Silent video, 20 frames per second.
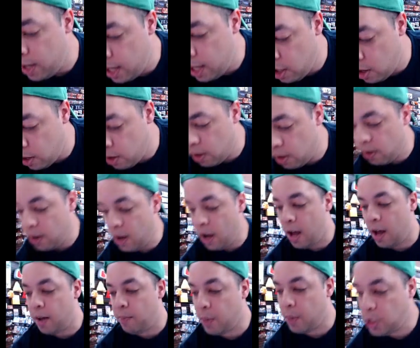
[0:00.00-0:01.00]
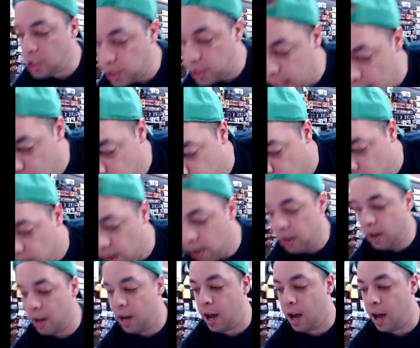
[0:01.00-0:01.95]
you're much safer